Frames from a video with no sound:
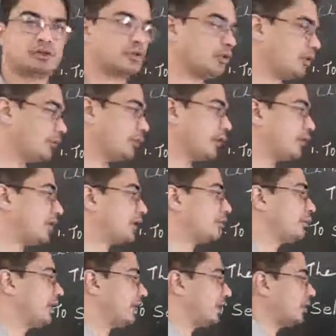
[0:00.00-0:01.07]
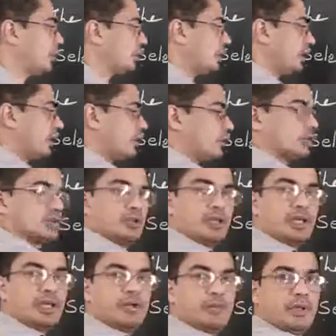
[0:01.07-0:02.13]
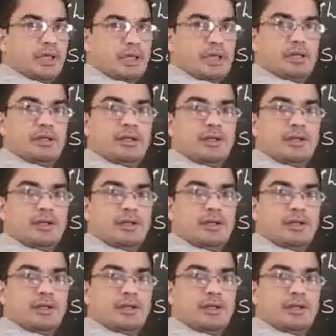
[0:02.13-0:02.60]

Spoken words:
So if they want to make a law here also they can make.